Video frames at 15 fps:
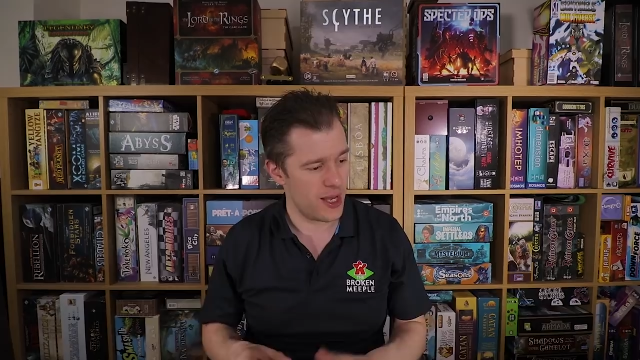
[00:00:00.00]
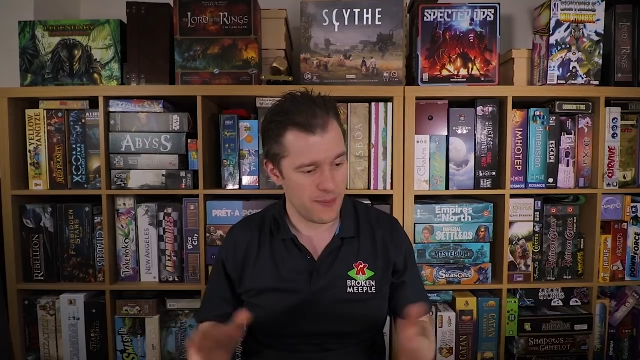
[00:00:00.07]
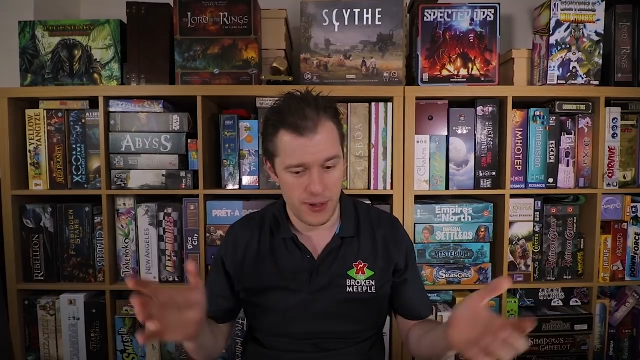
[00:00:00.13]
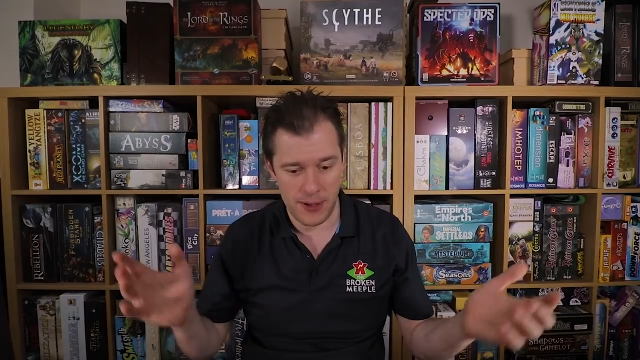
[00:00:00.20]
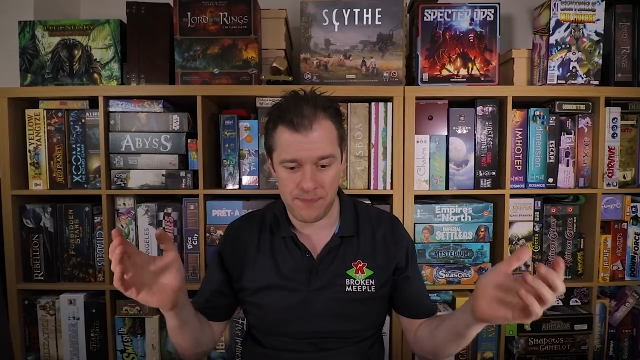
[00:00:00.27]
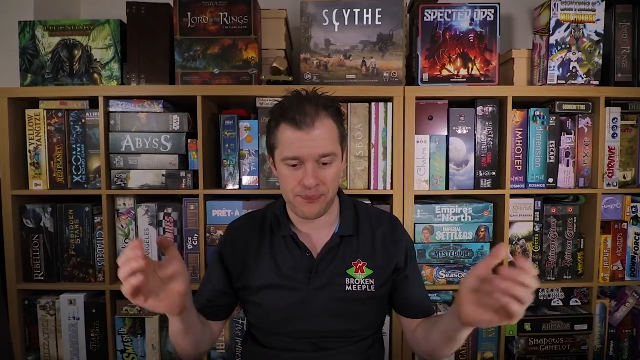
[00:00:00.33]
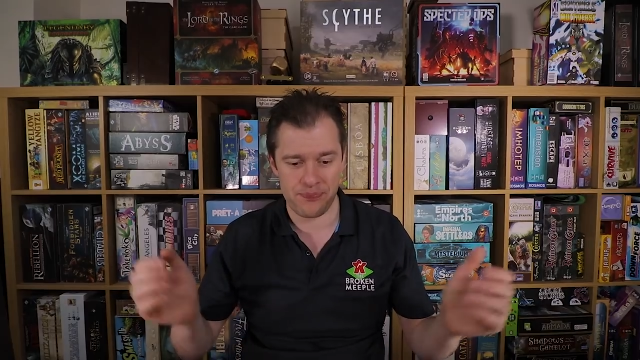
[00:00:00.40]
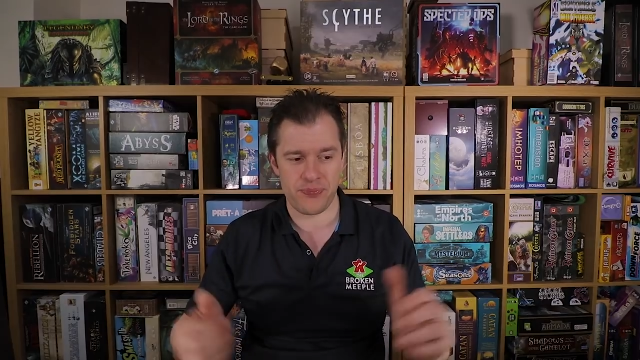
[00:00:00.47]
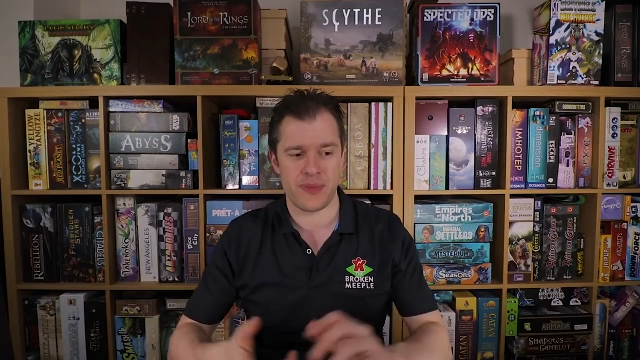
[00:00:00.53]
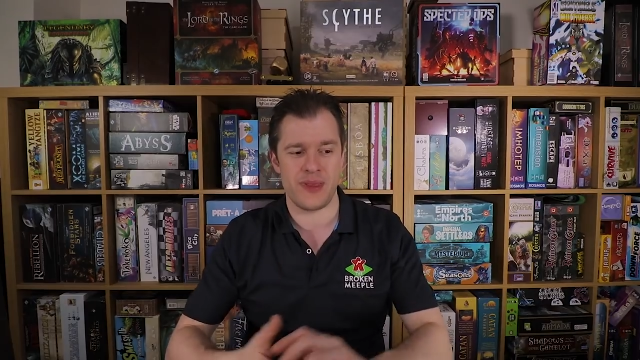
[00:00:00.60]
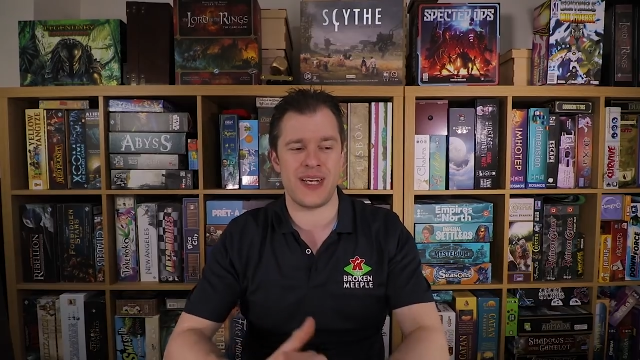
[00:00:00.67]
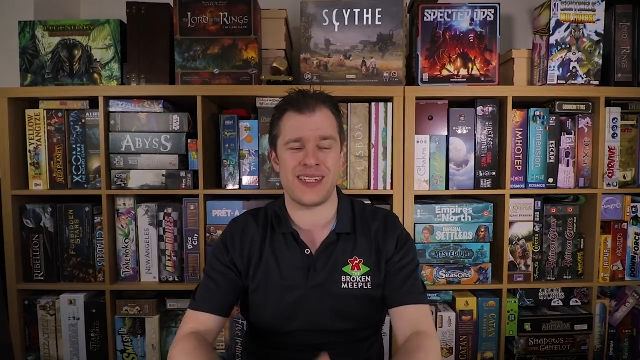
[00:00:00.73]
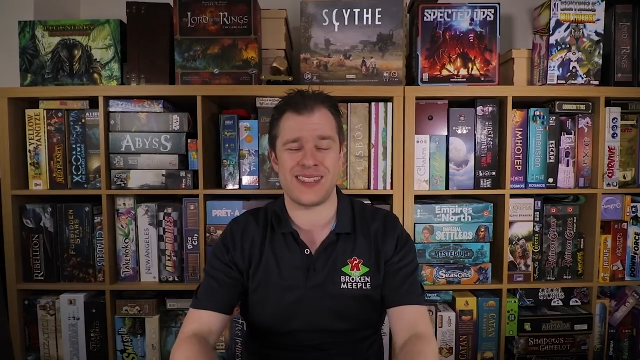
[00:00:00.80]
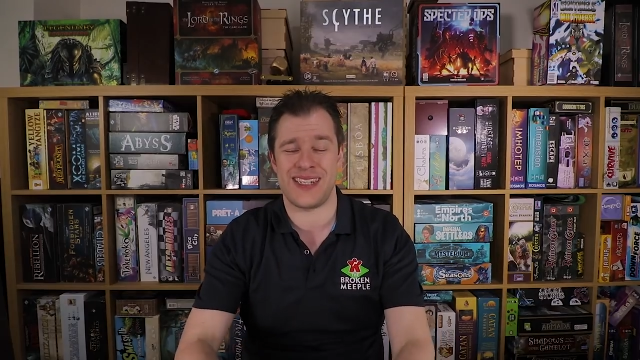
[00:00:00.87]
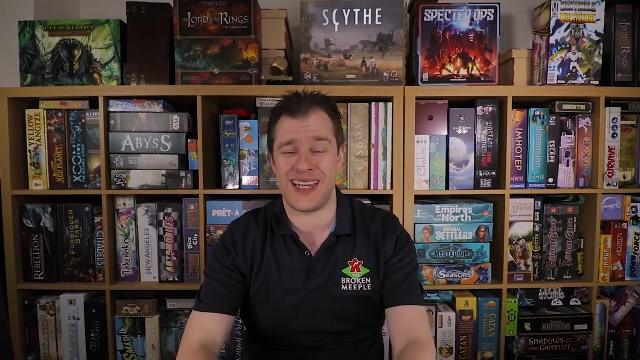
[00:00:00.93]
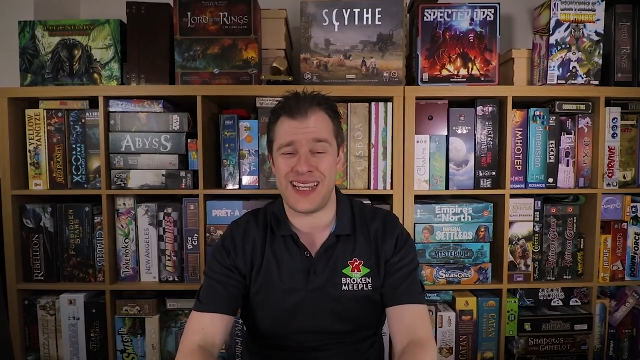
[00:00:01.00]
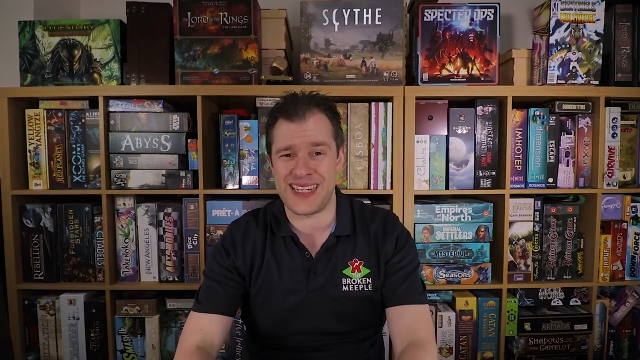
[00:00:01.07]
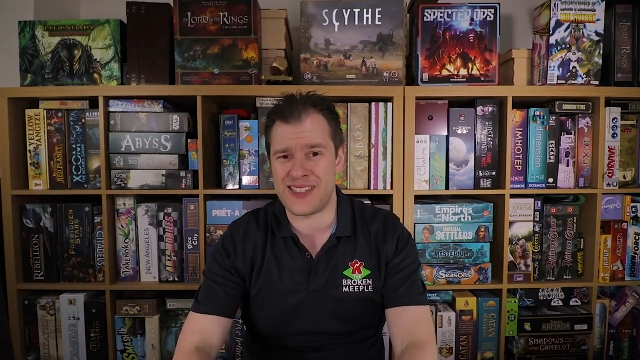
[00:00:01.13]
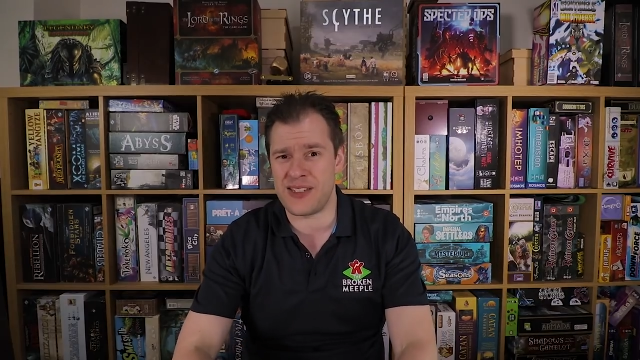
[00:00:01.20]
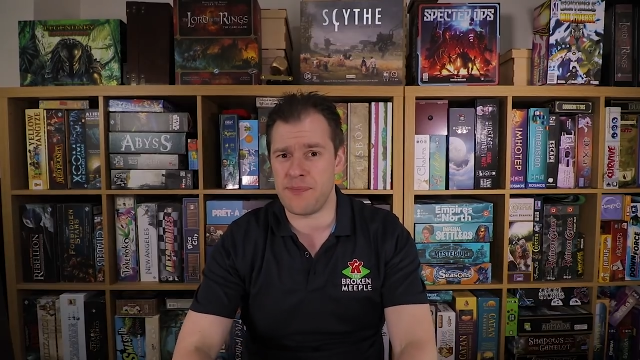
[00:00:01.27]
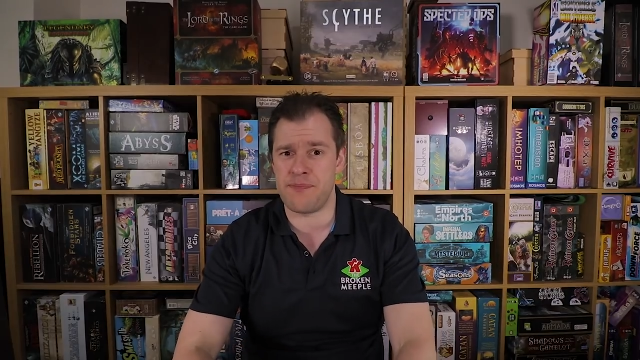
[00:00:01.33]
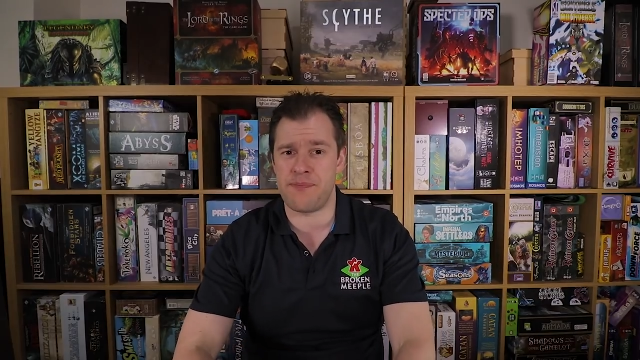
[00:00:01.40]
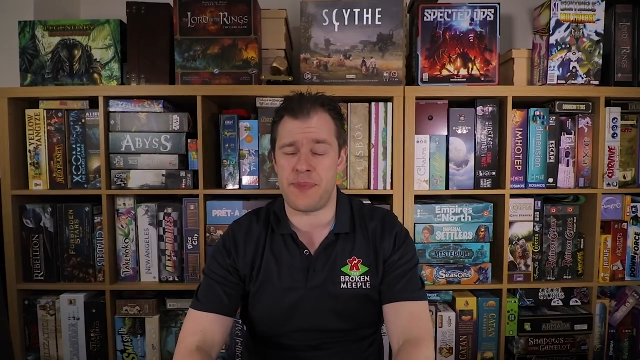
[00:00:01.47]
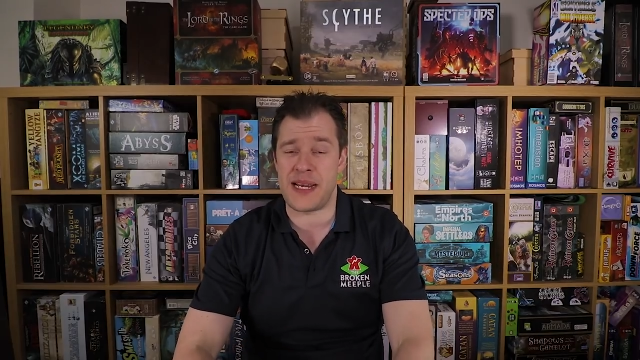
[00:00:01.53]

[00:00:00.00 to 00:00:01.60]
But like I say, that's some